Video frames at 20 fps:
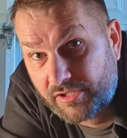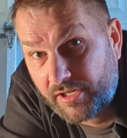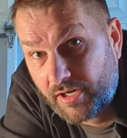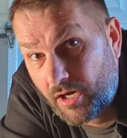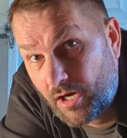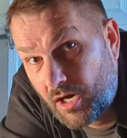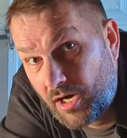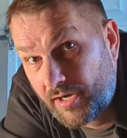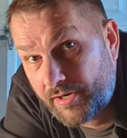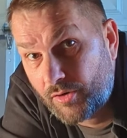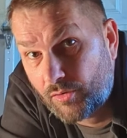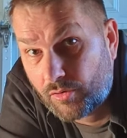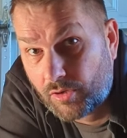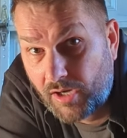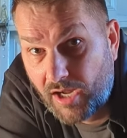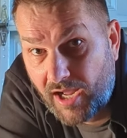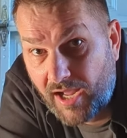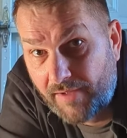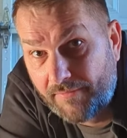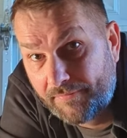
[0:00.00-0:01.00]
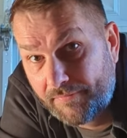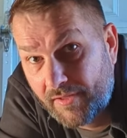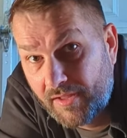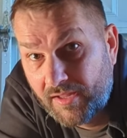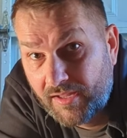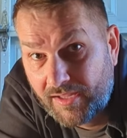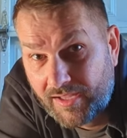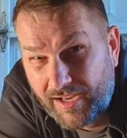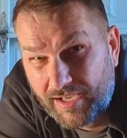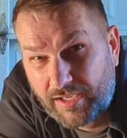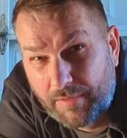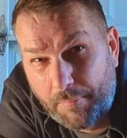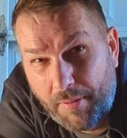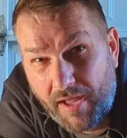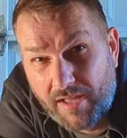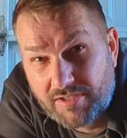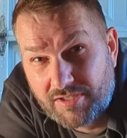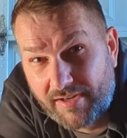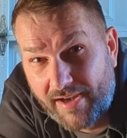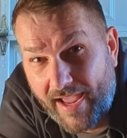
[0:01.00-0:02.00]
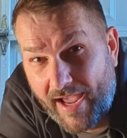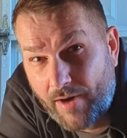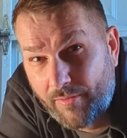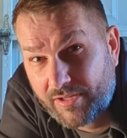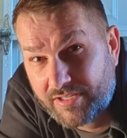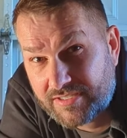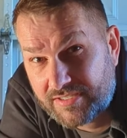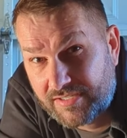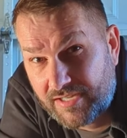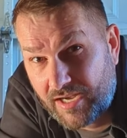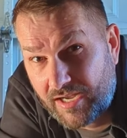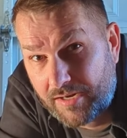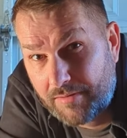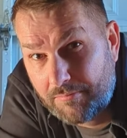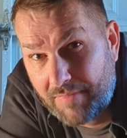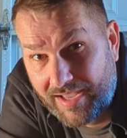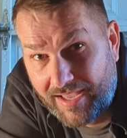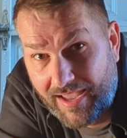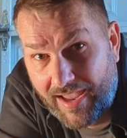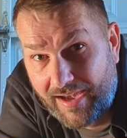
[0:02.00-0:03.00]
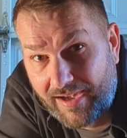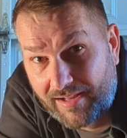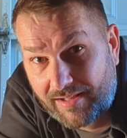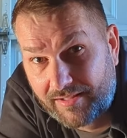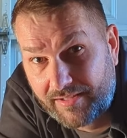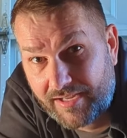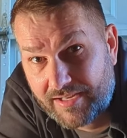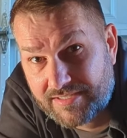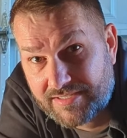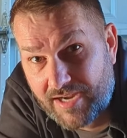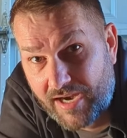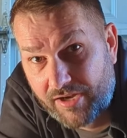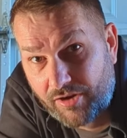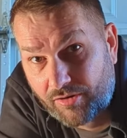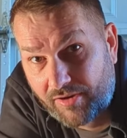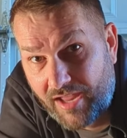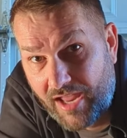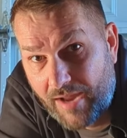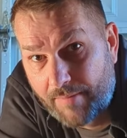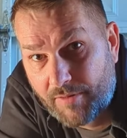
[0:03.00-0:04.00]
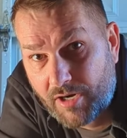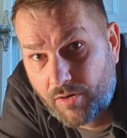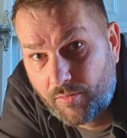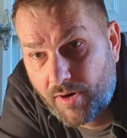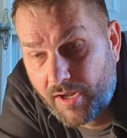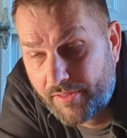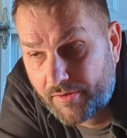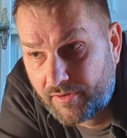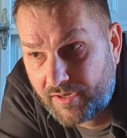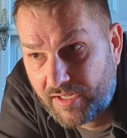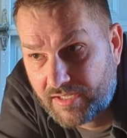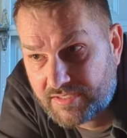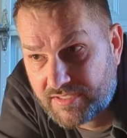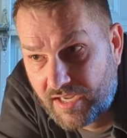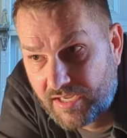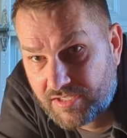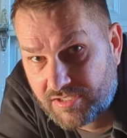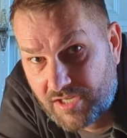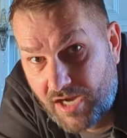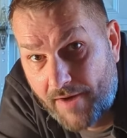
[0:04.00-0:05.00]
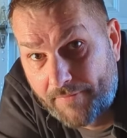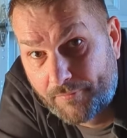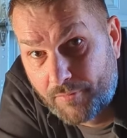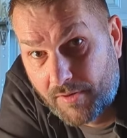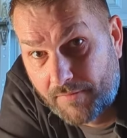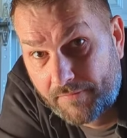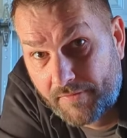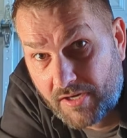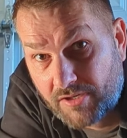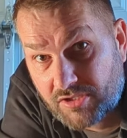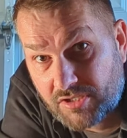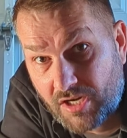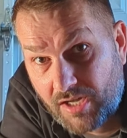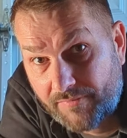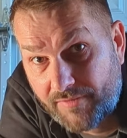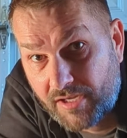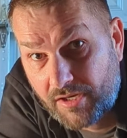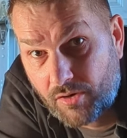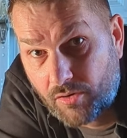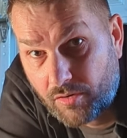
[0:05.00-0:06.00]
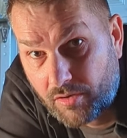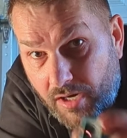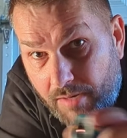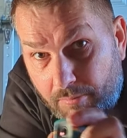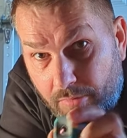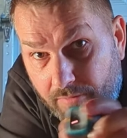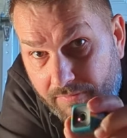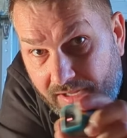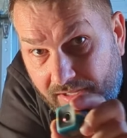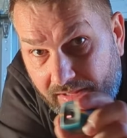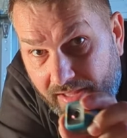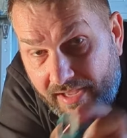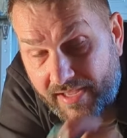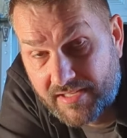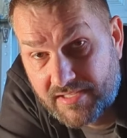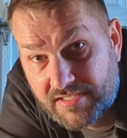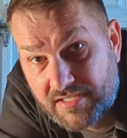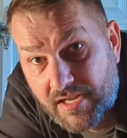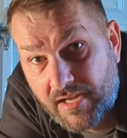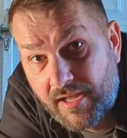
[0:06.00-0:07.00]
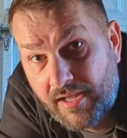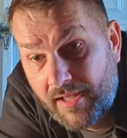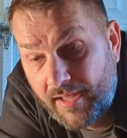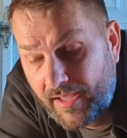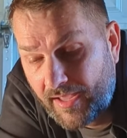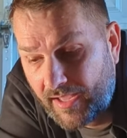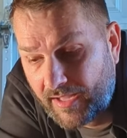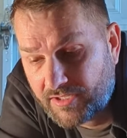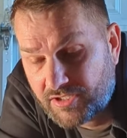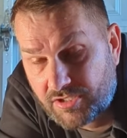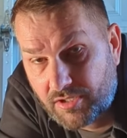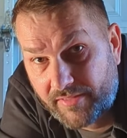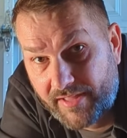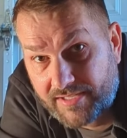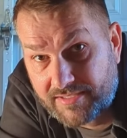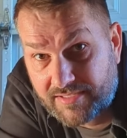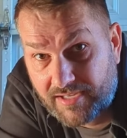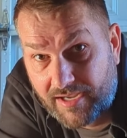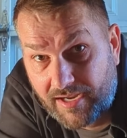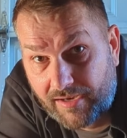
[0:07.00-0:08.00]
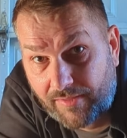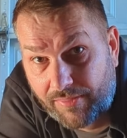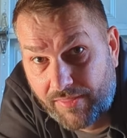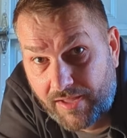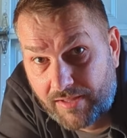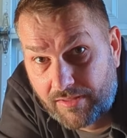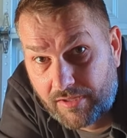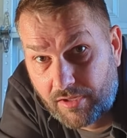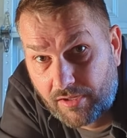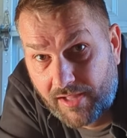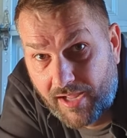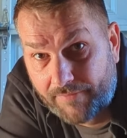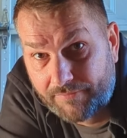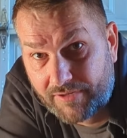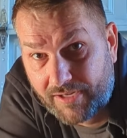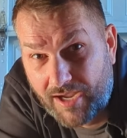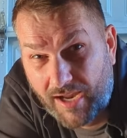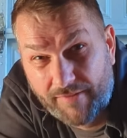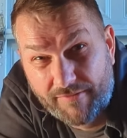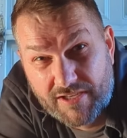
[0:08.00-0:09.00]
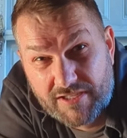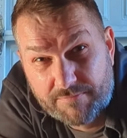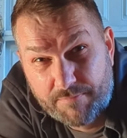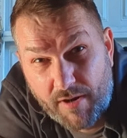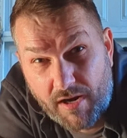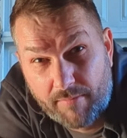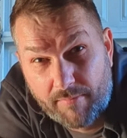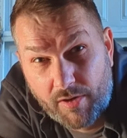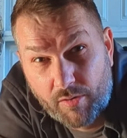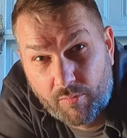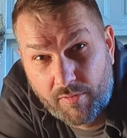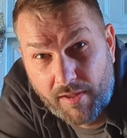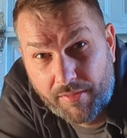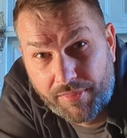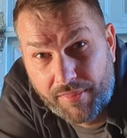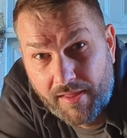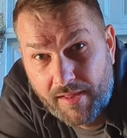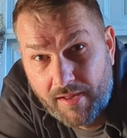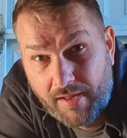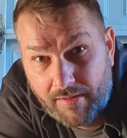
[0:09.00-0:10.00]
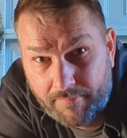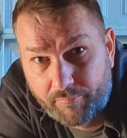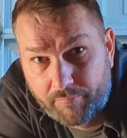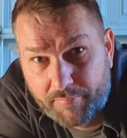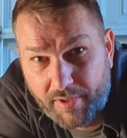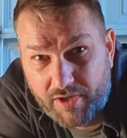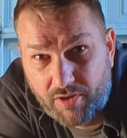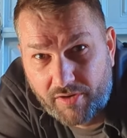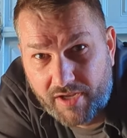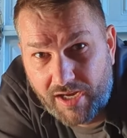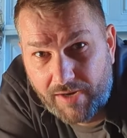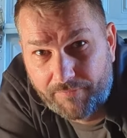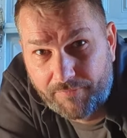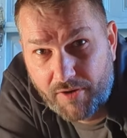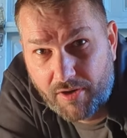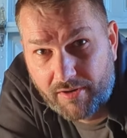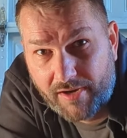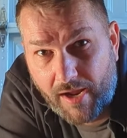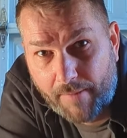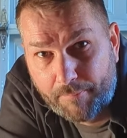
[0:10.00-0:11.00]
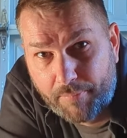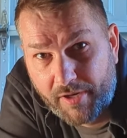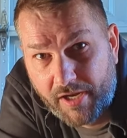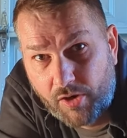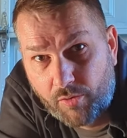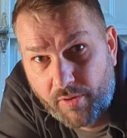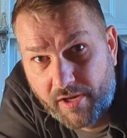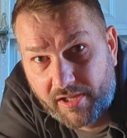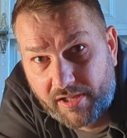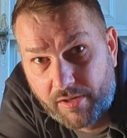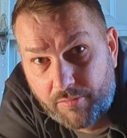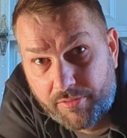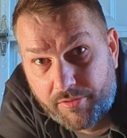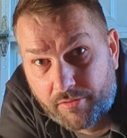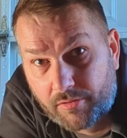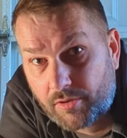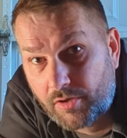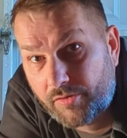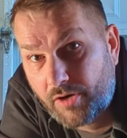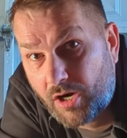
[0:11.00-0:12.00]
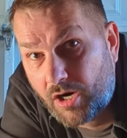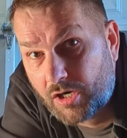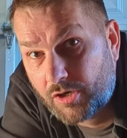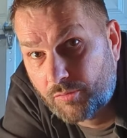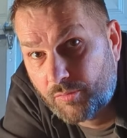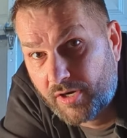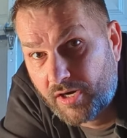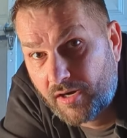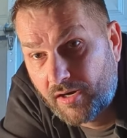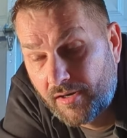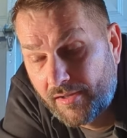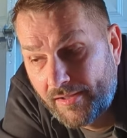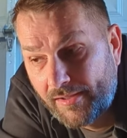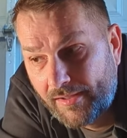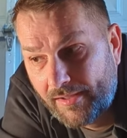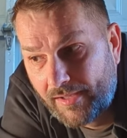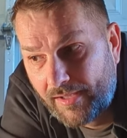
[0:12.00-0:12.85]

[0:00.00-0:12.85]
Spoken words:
turn it on or off. It depends on how it's done mechanically inside your camera, whether it's a software function of it or a moving lens. And so that's the kind of thing that you'll have to kind of experiment with, but you'll get it figured out pretty quickly with your own hardware.